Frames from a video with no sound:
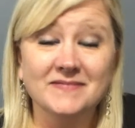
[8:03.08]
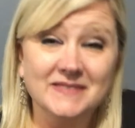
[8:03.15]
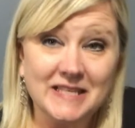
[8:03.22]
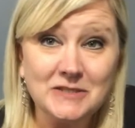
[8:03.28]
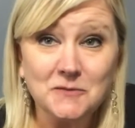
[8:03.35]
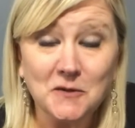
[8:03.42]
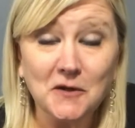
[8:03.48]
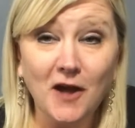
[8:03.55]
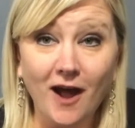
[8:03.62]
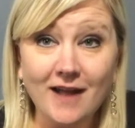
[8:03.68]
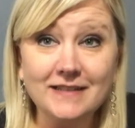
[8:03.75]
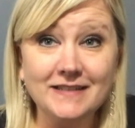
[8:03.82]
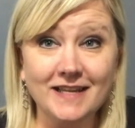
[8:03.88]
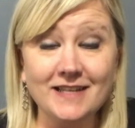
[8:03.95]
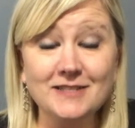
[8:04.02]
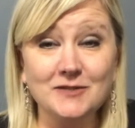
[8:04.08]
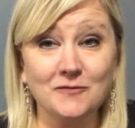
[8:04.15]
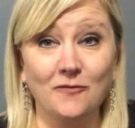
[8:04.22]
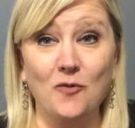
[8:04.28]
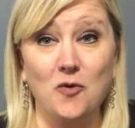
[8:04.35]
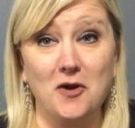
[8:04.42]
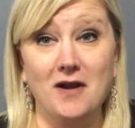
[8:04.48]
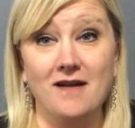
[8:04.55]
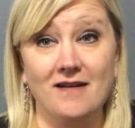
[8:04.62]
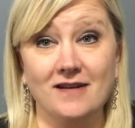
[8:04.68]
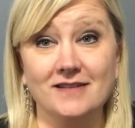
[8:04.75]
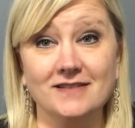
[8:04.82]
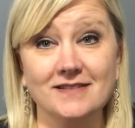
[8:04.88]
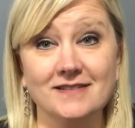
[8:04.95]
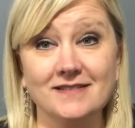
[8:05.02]
That's what God does for
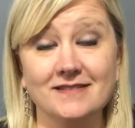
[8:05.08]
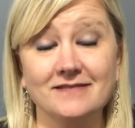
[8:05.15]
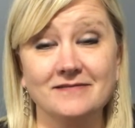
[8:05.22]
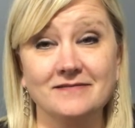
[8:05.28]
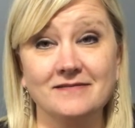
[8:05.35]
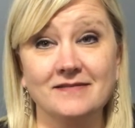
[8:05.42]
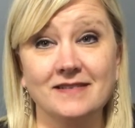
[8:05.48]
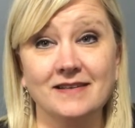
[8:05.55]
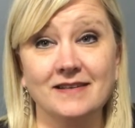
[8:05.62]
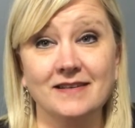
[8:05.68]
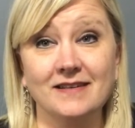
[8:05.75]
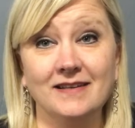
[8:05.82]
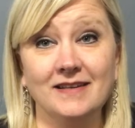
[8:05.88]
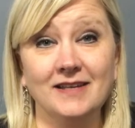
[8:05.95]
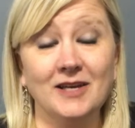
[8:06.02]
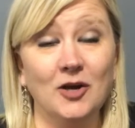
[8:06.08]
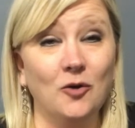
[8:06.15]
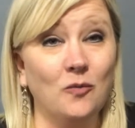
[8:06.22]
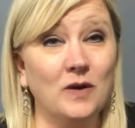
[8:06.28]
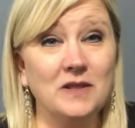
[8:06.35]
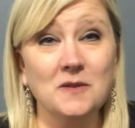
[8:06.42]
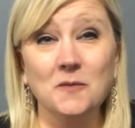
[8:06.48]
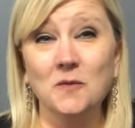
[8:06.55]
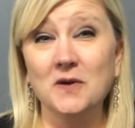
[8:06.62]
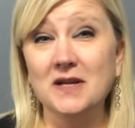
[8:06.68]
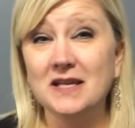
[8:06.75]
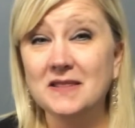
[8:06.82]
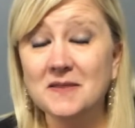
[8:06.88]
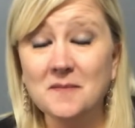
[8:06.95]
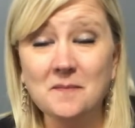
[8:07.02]
us. When we're
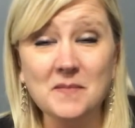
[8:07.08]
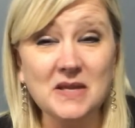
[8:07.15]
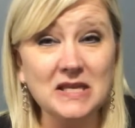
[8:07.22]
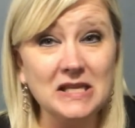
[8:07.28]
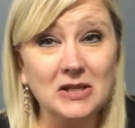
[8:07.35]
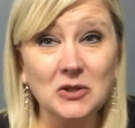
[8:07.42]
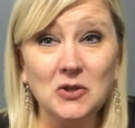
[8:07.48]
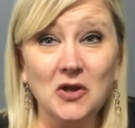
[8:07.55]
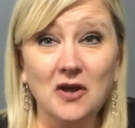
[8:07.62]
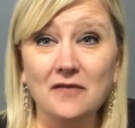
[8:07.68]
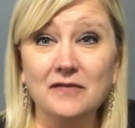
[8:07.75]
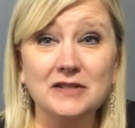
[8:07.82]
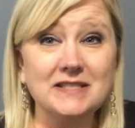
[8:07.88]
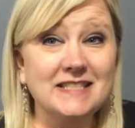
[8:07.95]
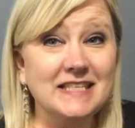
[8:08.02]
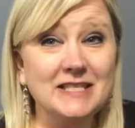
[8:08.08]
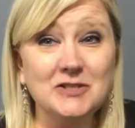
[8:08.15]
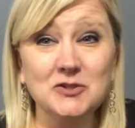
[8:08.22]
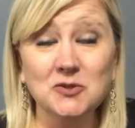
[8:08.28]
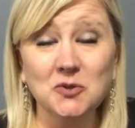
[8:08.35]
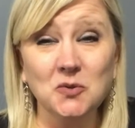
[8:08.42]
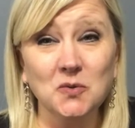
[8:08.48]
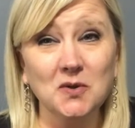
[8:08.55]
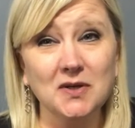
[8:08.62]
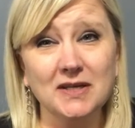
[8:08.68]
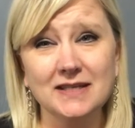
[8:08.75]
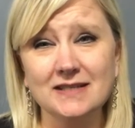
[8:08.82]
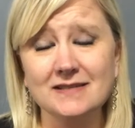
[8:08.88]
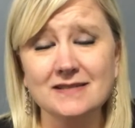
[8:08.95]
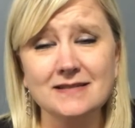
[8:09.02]
in the middle of a detour
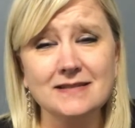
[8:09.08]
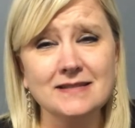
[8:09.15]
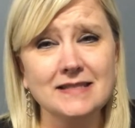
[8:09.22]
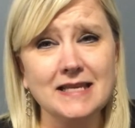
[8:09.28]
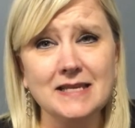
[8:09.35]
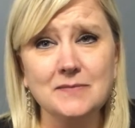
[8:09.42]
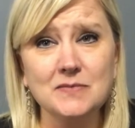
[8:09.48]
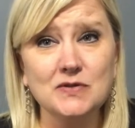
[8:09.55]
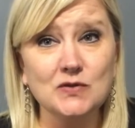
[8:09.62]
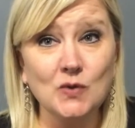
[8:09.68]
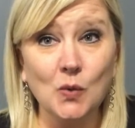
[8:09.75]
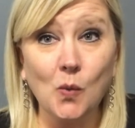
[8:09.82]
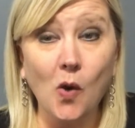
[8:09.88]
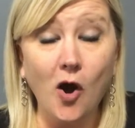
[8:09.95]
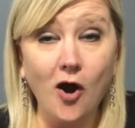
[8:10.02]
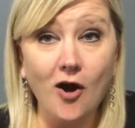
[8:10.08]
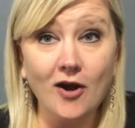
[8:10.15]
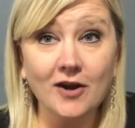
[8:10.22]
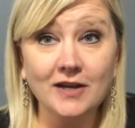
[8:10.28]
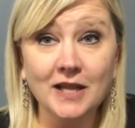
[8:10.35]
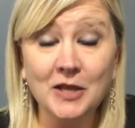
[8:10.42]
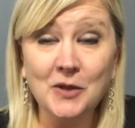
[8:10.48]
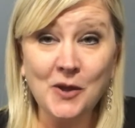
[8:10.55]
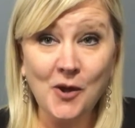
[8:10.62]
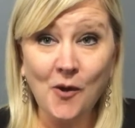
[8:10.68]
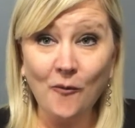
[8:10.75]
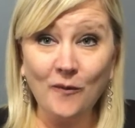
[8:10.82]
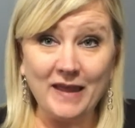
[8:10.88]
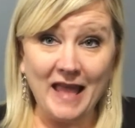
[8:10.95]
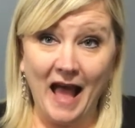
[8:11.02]
and it seems so hard,
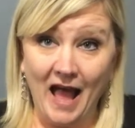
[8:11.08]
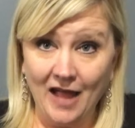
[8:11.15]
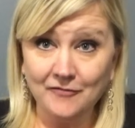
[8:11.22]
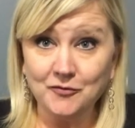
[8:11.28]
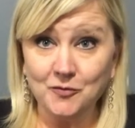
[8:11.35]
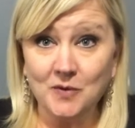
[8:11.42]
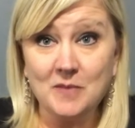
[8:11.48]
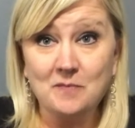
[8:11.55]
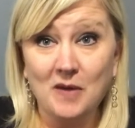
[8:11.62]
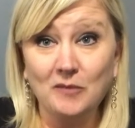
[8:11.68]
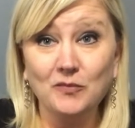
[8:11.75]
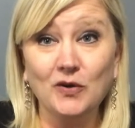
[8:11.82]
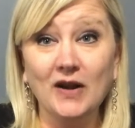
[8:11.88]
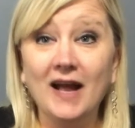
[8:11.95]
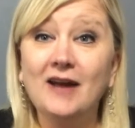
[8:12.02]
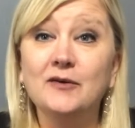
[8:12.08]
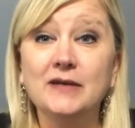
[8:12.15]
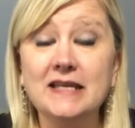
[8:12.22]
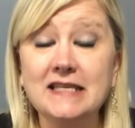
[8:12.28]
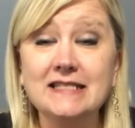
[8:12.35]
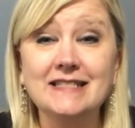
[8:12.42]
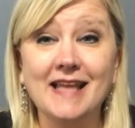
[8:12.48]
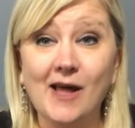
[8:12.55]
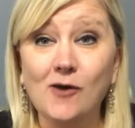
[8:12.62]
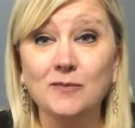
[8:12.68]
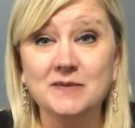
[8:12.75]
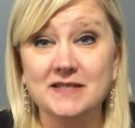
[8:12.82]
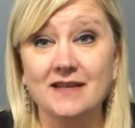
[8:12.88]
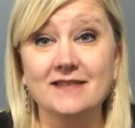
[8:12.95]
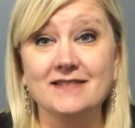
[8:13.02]
we have to remember how He's
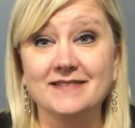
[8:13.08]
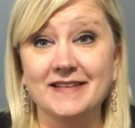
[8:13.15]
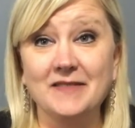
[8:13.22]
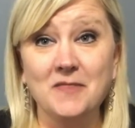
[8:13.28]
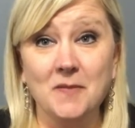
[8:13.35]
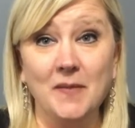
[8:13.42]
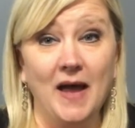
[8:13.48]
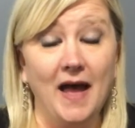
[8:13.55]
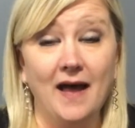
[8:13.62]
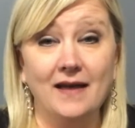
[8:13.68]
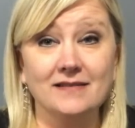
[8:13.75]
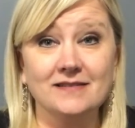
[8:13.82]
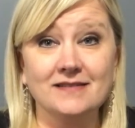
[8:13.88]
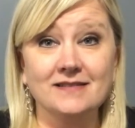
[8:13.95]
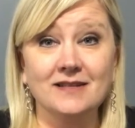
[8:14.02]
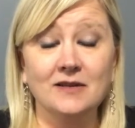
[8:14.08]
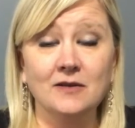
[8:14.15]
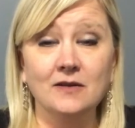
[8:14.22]
helped us in the past